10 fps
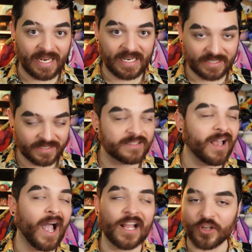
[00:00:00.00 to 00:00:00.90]
is,
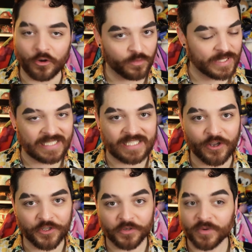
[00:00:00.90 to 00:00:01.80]
I don't know what to
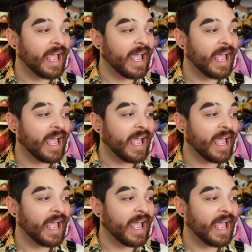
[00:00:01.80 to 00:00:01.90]
tell you.